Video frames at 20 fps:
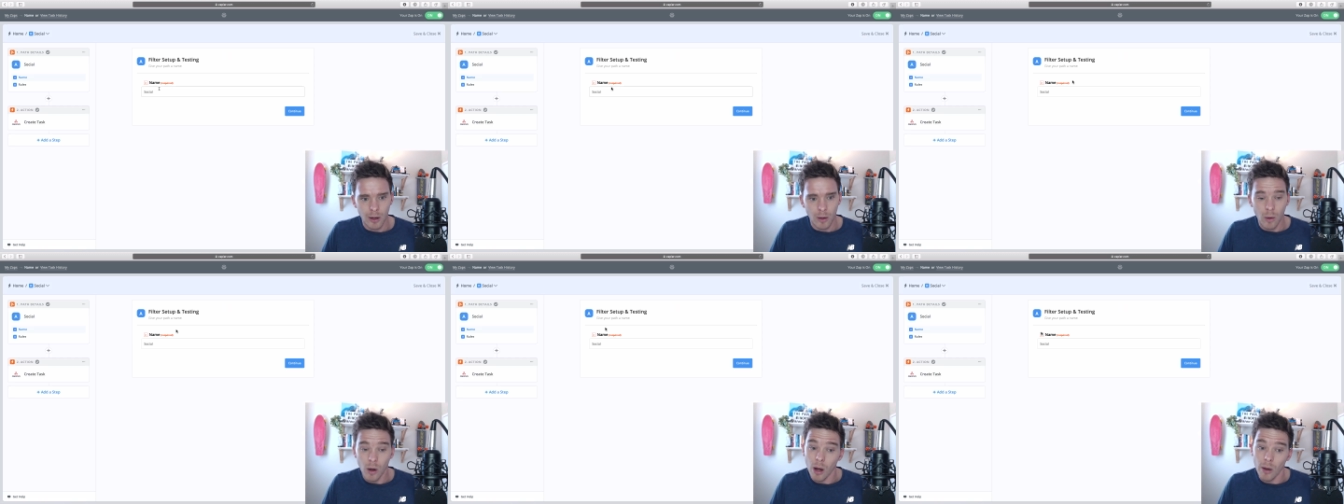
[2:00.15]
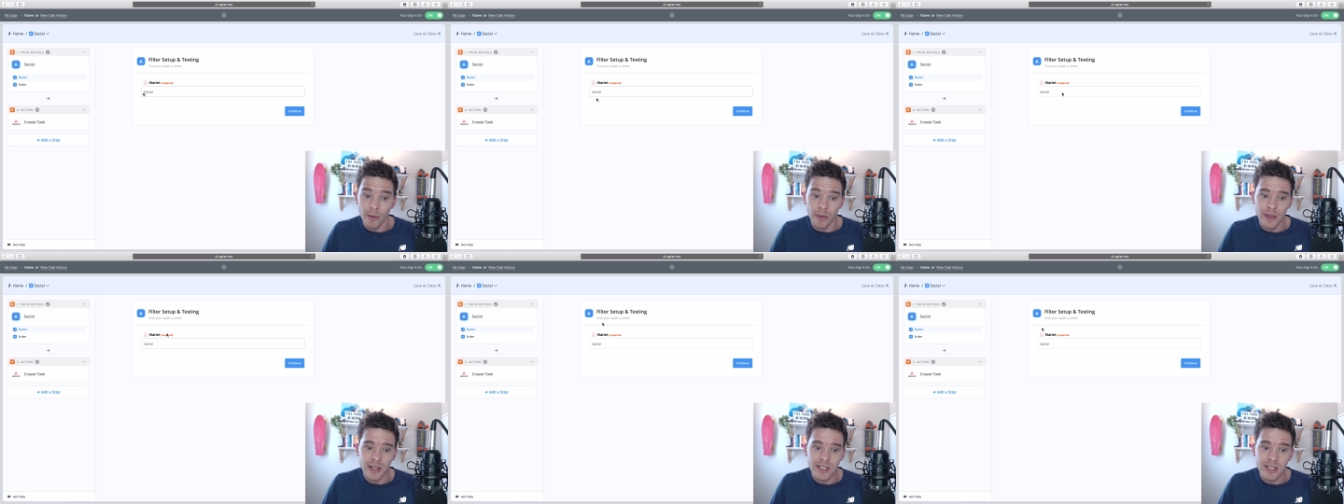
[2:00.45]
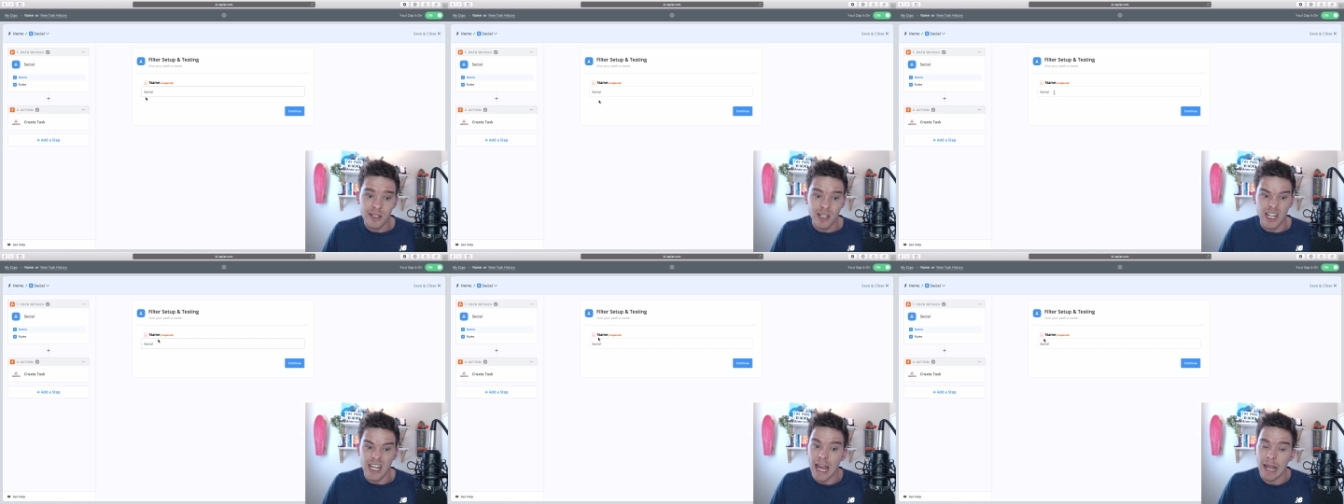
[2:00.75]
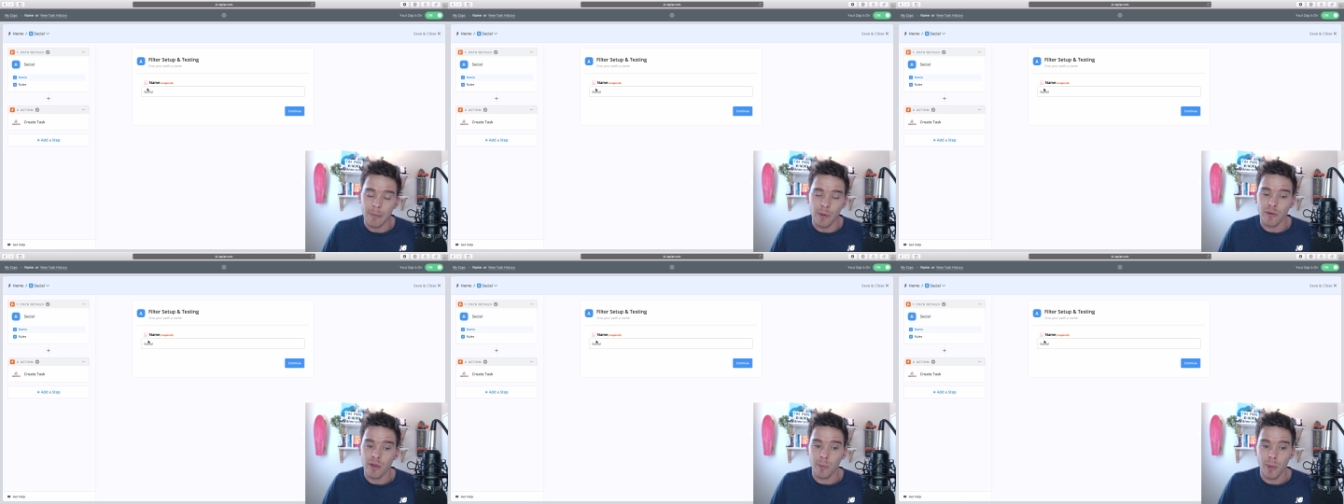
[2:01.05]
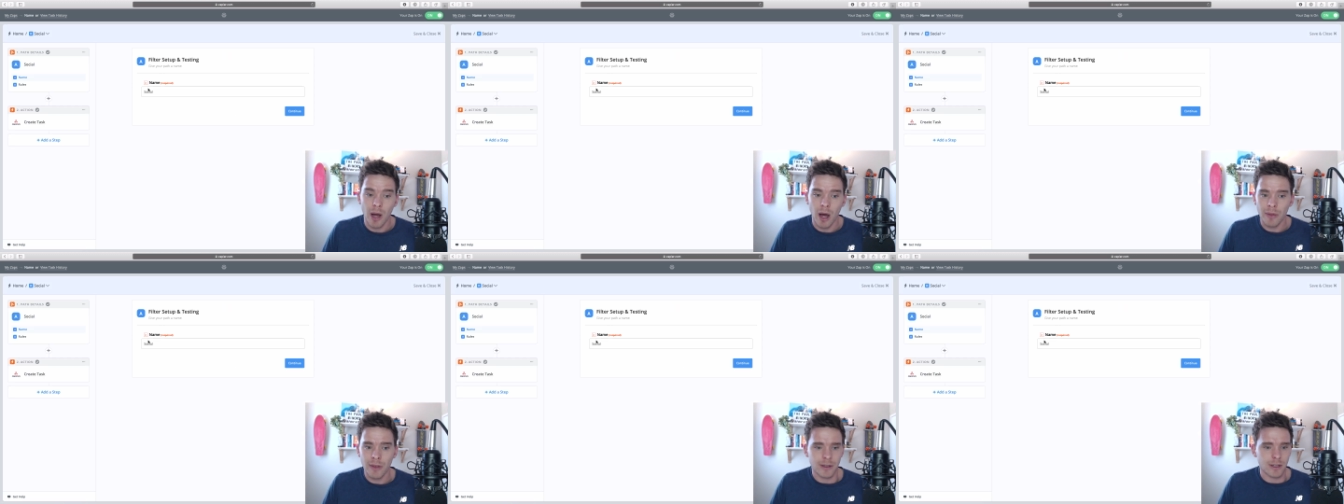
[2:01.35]
Uh, this is the name of the
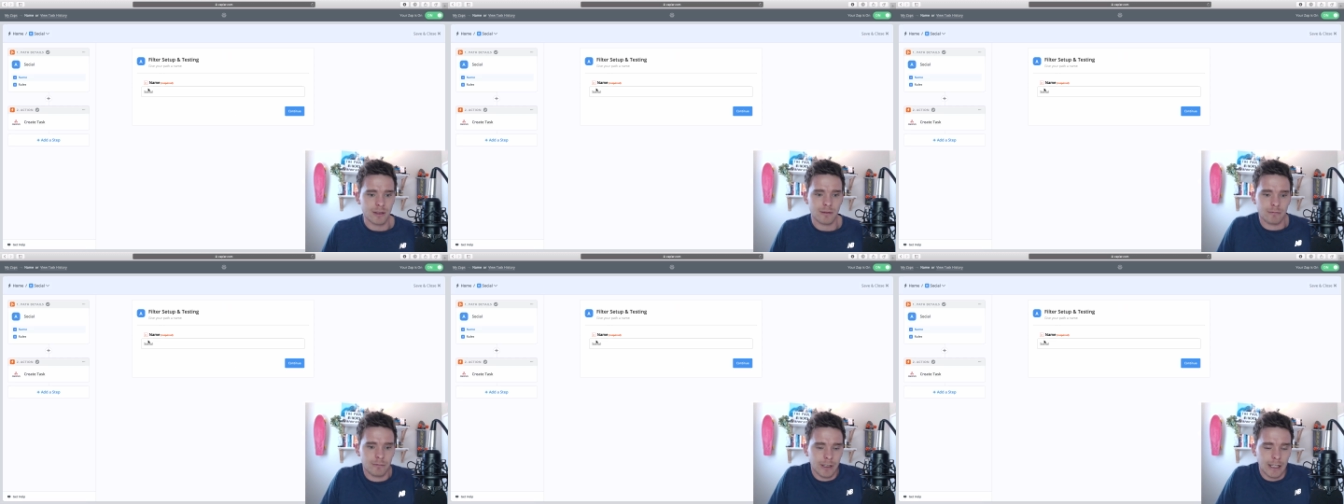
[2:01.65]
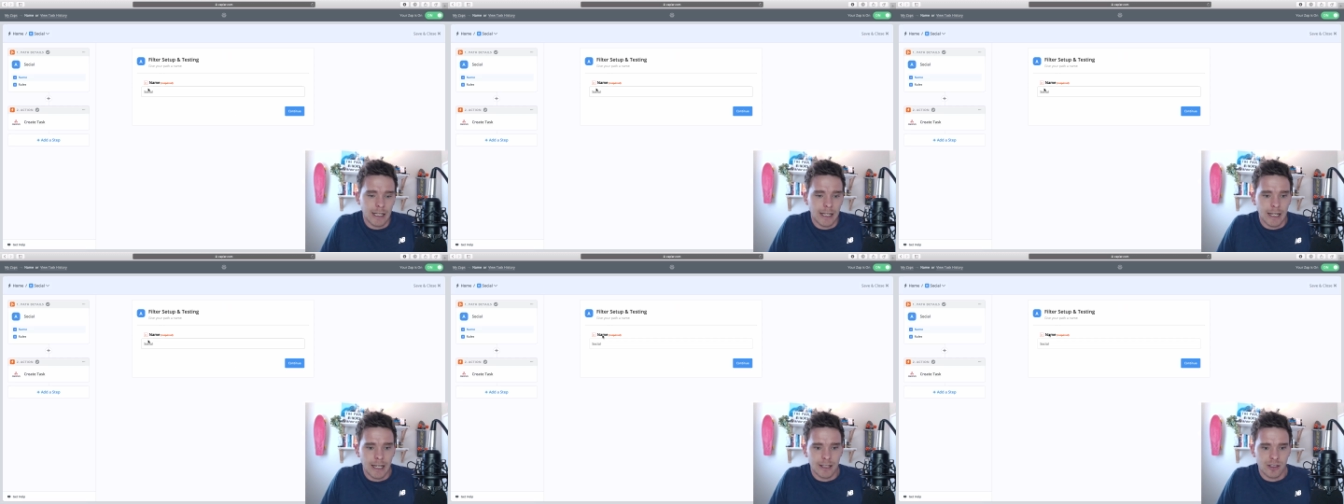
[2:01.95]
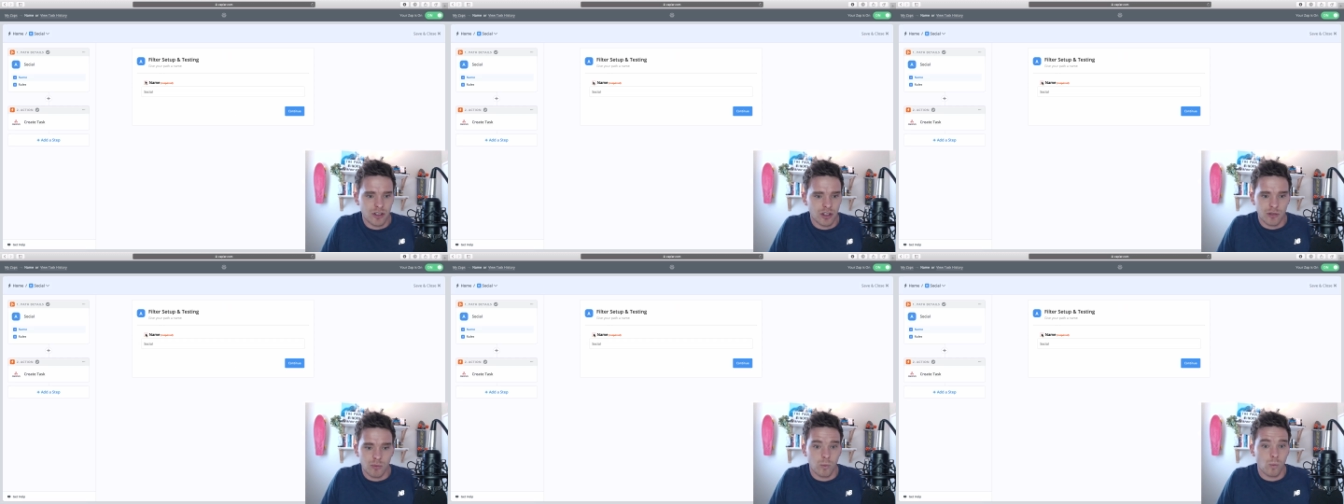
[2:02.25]
path. It doesn't really, it's just